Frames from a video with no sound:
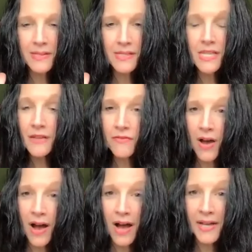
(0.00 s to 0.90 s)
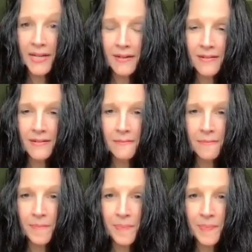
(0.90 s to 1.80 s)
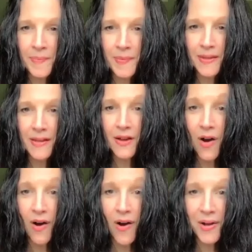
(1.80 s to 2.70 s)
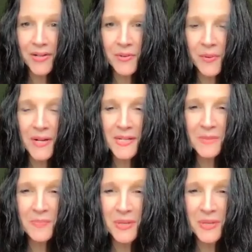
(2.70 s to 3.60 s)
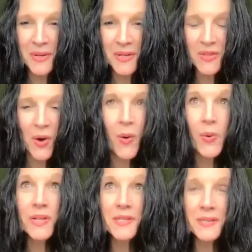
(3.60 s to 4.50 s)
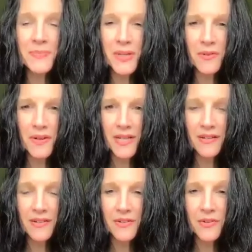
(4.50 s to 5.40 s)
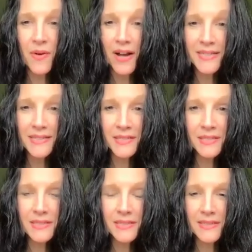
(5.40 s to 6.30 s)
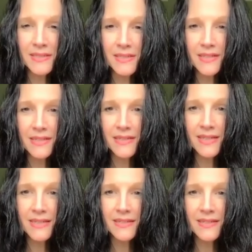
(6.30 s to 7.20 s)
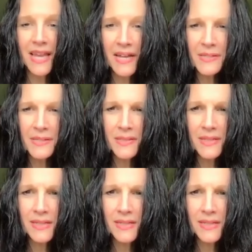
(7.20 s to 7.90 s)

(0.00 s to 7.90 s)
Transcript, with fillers: The divine, God, Great Spirit, the Holy Spirit, Christ. Yes.